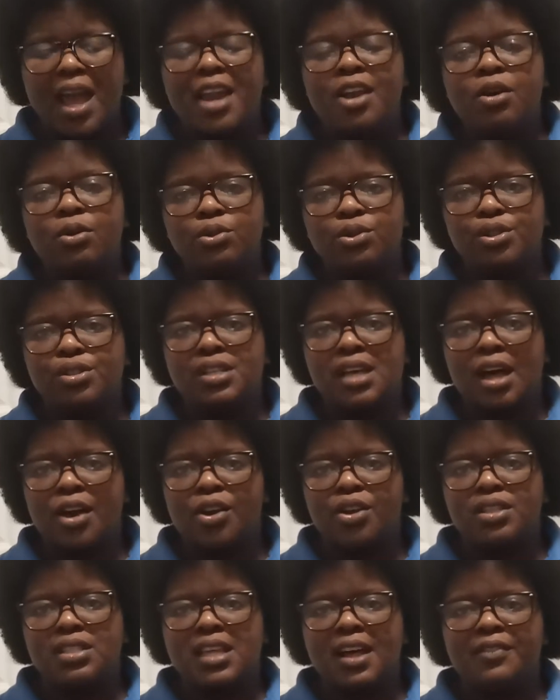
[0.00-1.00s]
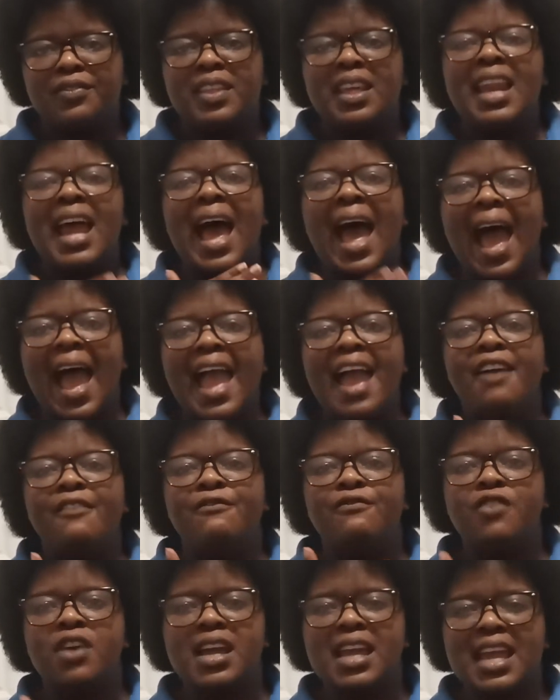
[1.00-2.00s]
and also tell yourself that I
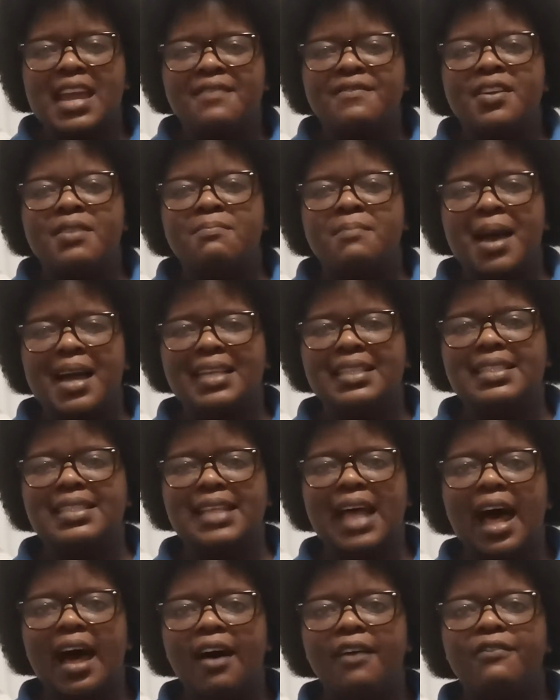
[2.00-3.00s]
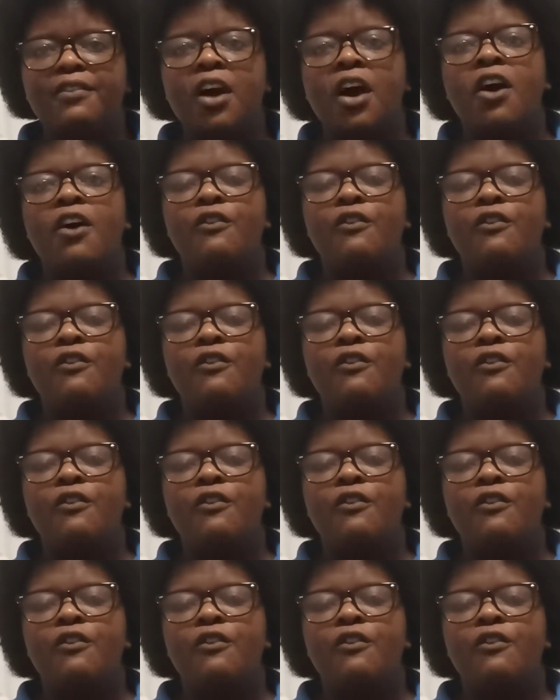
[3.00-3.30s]
have forgiven myself